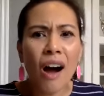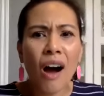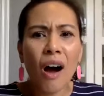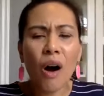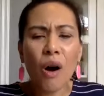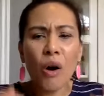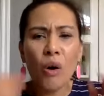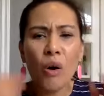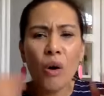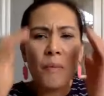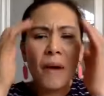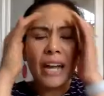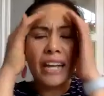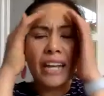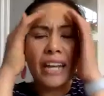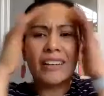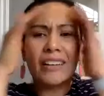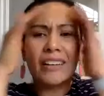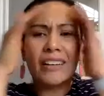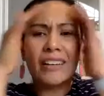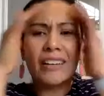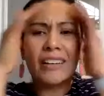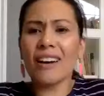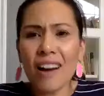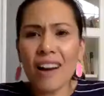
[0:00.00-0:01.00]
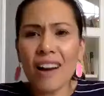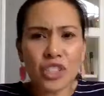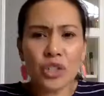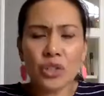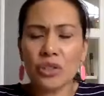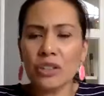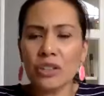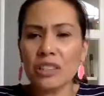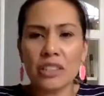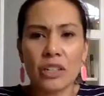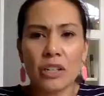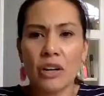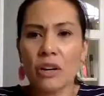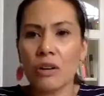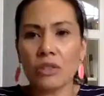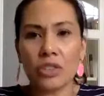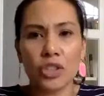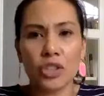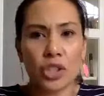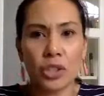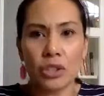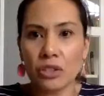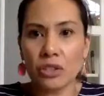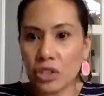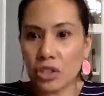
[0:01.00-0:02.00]
Oh my gosh,
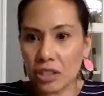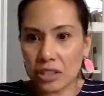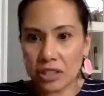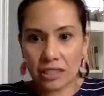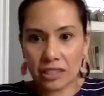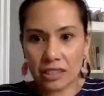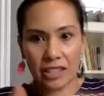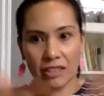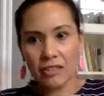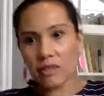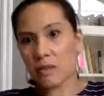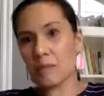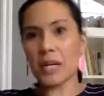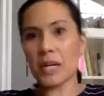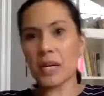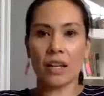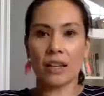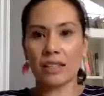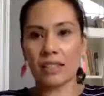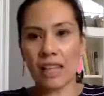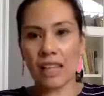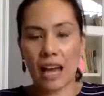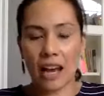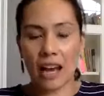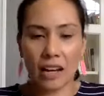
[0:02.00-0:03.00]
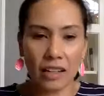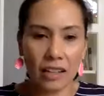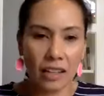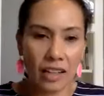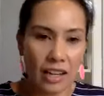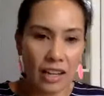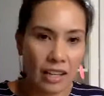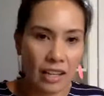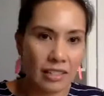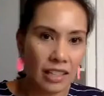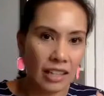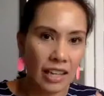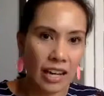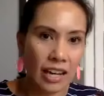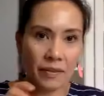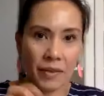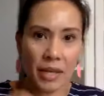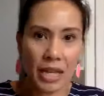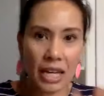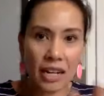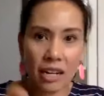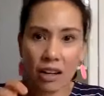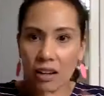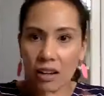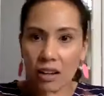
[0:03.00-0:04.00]
she's just giving me all these accolades and
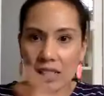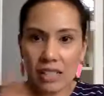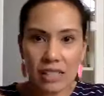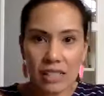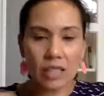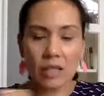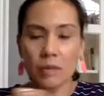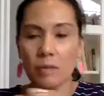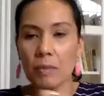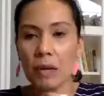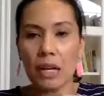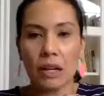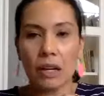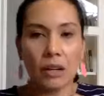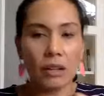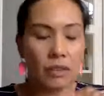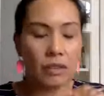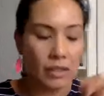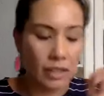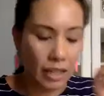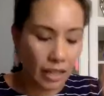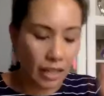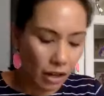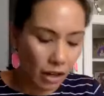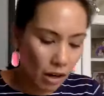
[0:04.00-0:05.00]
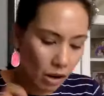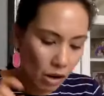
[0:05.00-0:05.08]
I'm getting all these emails like,